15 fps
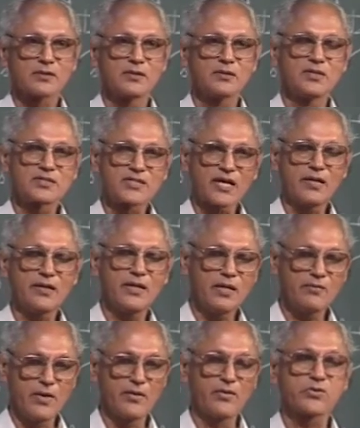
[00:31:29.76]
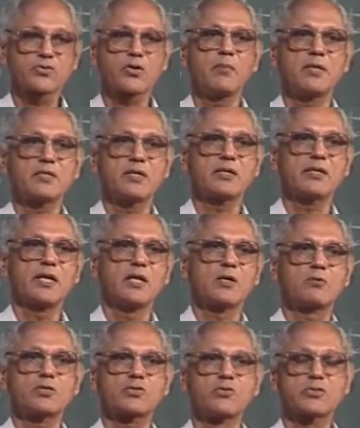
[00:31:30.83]
the second derivative is so much at t
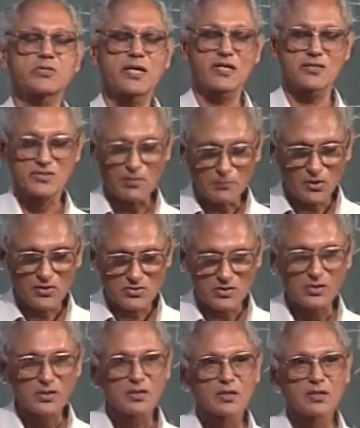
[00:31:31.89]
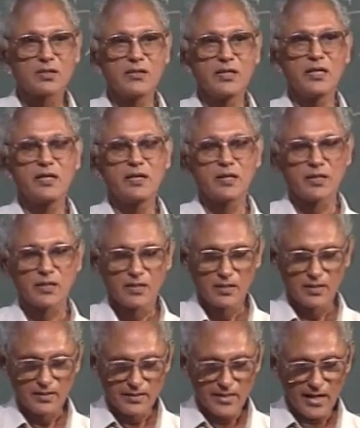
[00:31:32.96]
equals 2 seconds. Suppose the
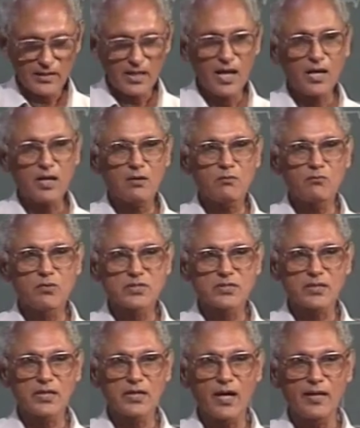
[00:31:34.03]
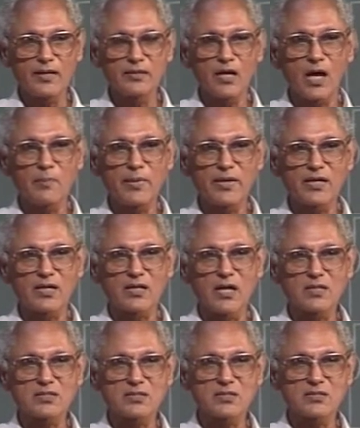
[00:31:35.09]
data which regarding the arbitrary
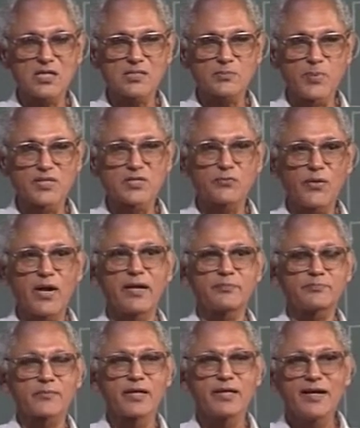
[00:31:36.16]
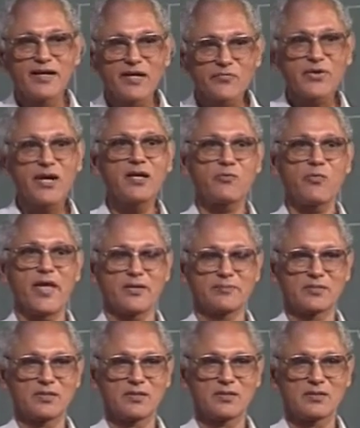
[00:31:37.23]
constants are specified in a different way,
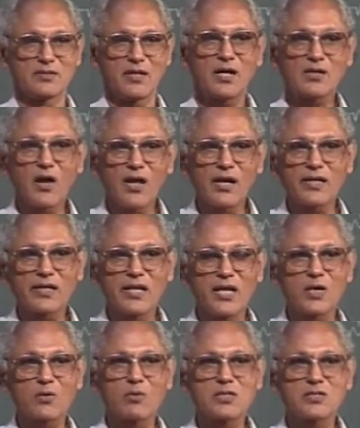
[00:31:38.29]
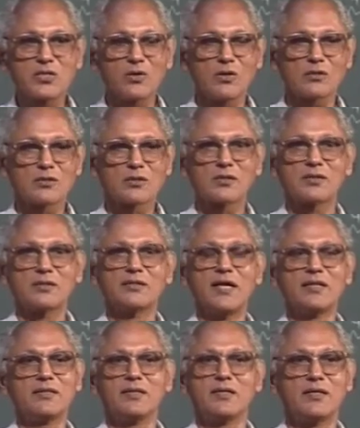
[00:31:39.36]
not all at t equals 0,
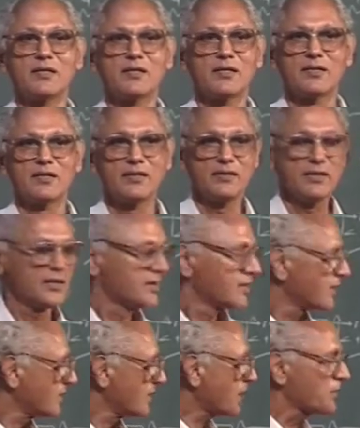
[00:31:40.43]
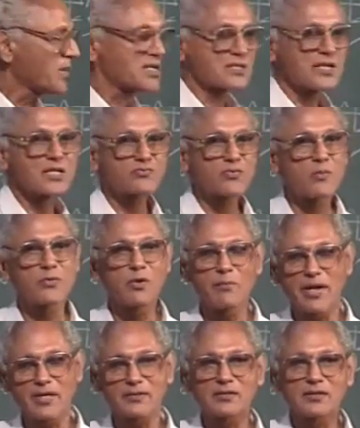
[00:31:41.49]
then the Laplace transform
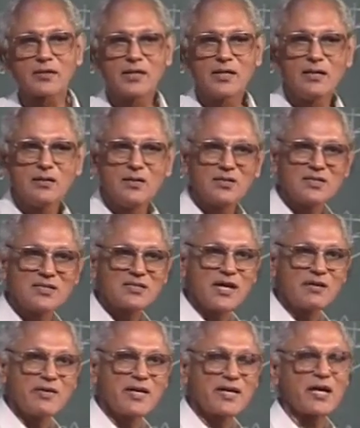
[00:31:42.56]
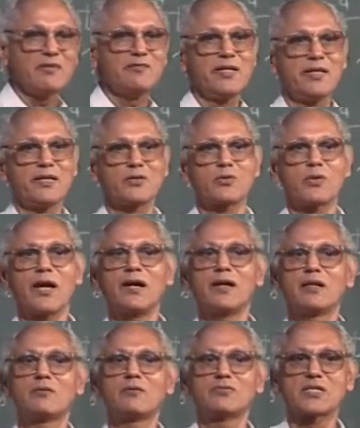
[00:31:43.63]
domain is not very convenient to
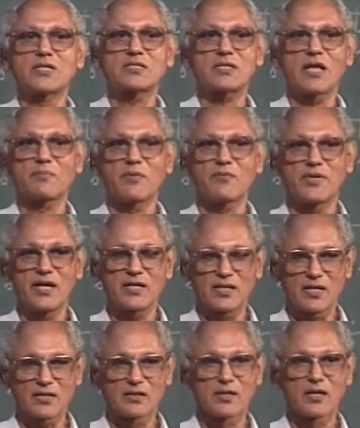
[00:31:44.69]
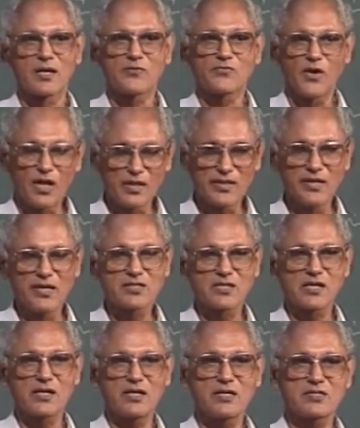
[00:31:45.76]
handle such type of data. If all the initial
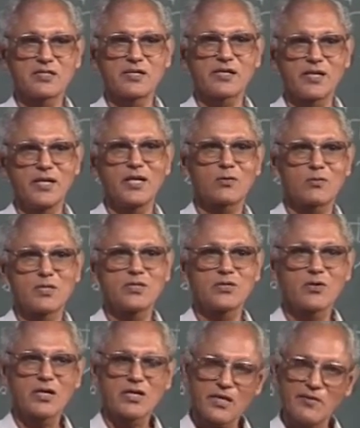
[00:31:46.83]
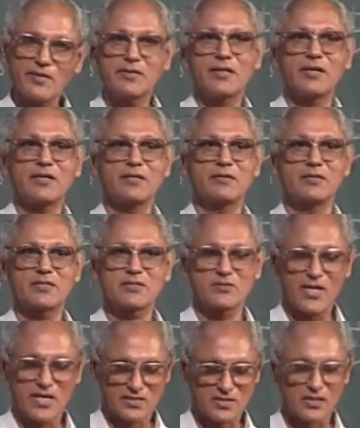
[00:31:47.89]
conditions at t equals 0 are given, then it is
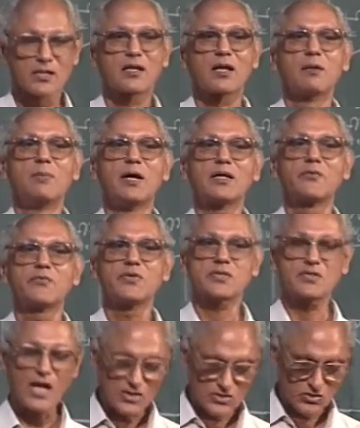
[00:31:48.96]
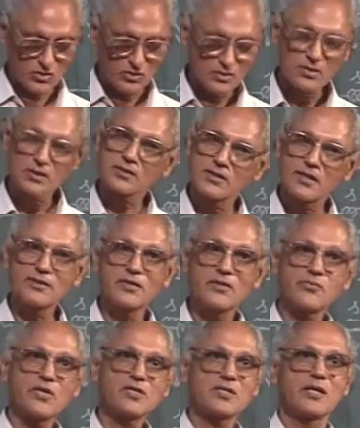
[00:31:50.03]
nice, but if it is not so, then the
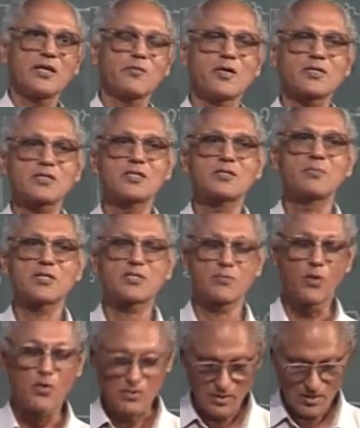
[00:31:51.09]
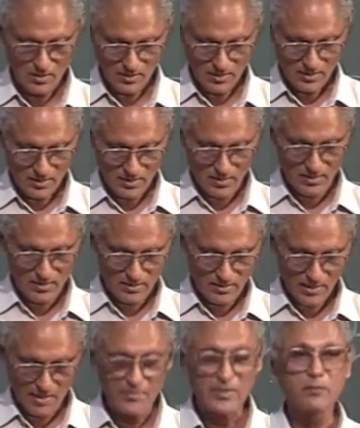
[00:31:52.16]
differential equation is much more
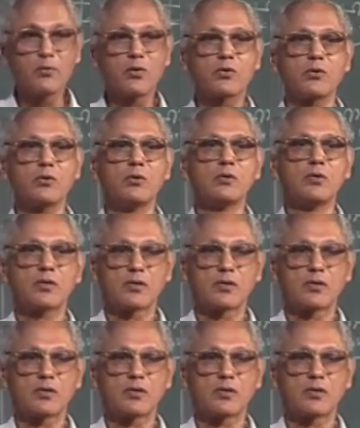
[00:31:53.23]
amenable to